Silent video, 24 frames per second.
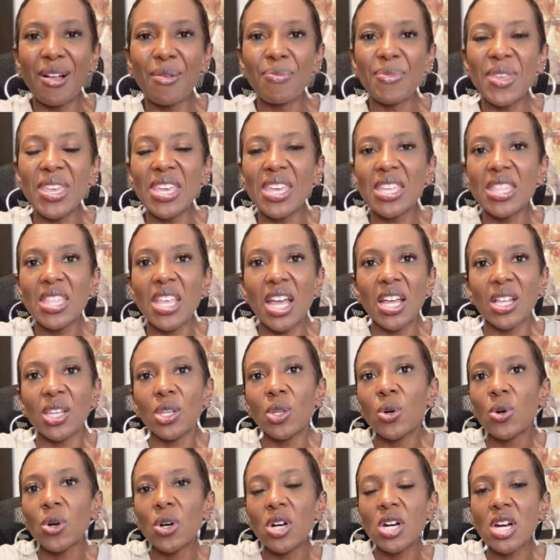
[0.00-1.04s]
in that
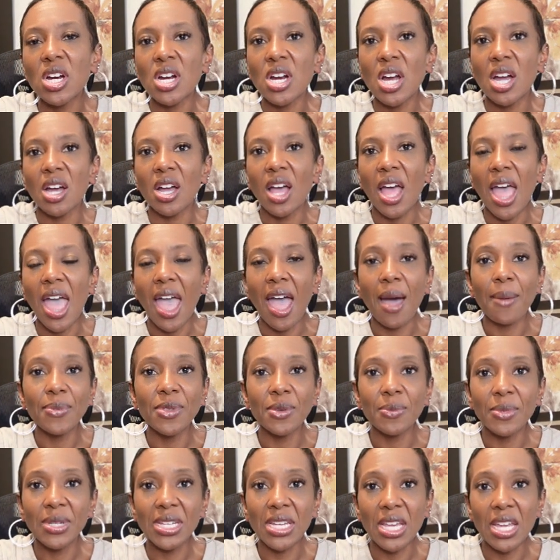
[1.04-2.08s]
lower
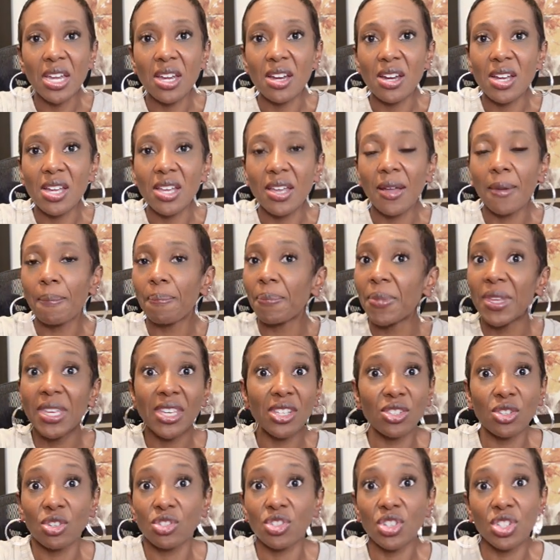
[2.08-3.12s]
abdomen area
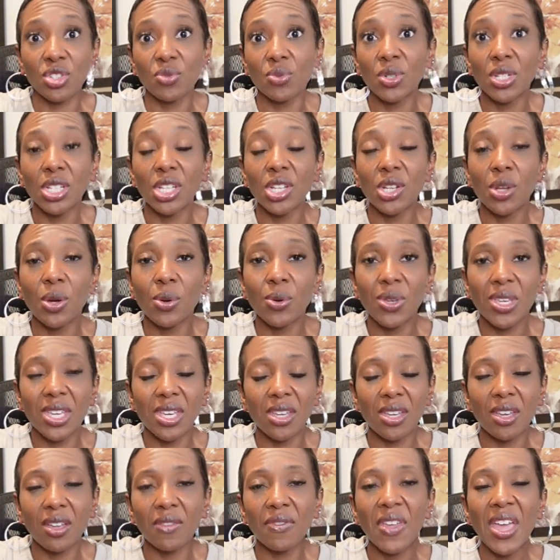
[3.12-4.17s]
because there's just really no
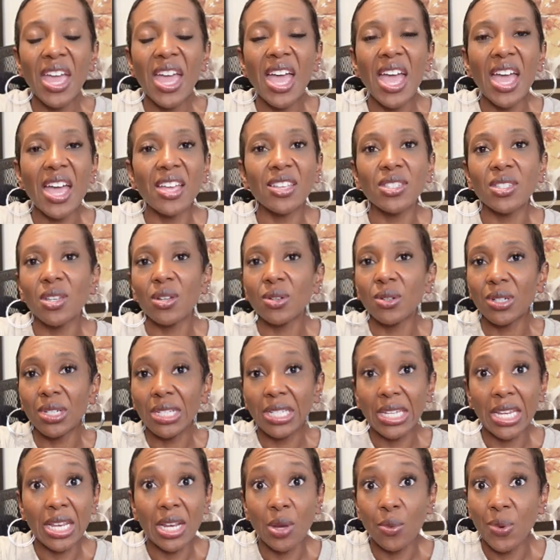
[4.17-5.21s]
give. And so
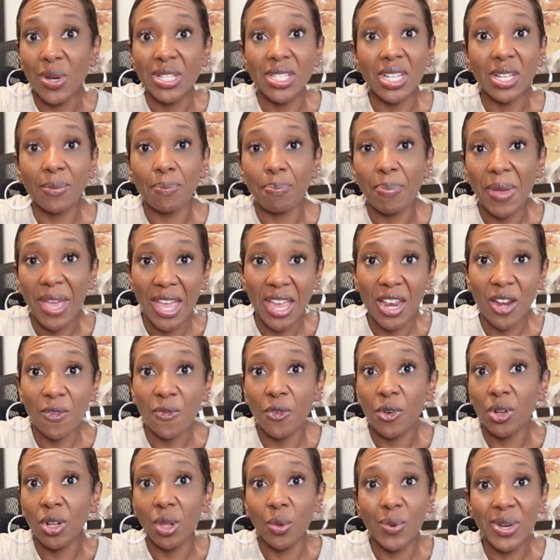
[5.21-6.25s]
again, it wasn't
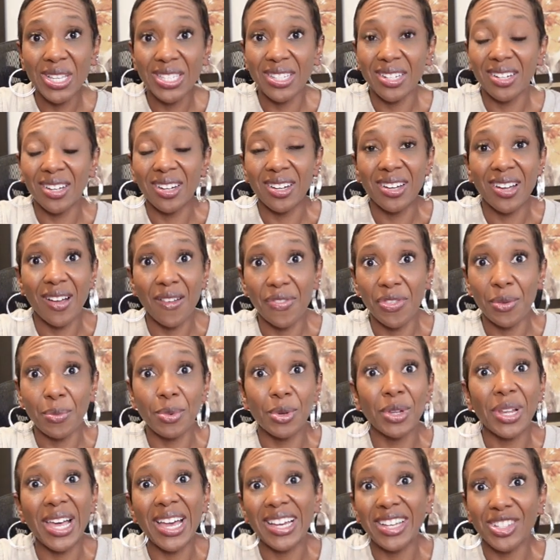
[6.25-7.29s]
painful, it wasn't
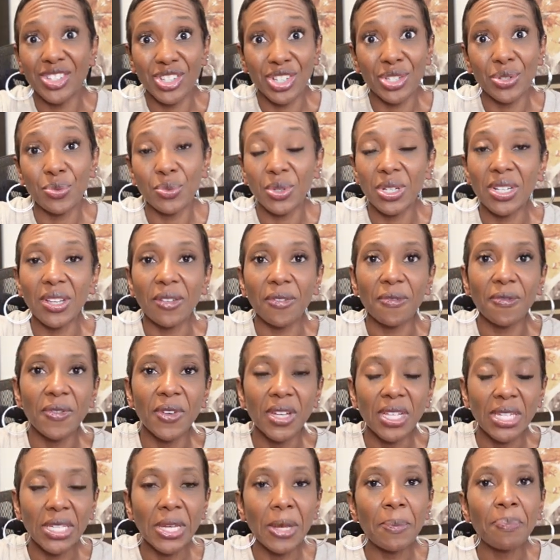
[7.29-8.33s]
uncomfortable, I could just really
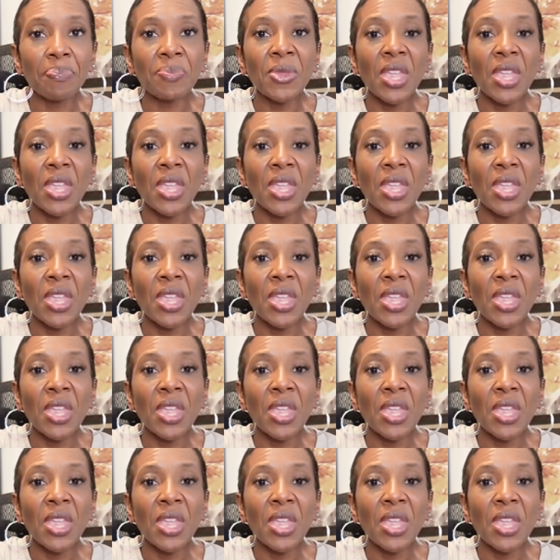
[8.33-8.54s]
feel it.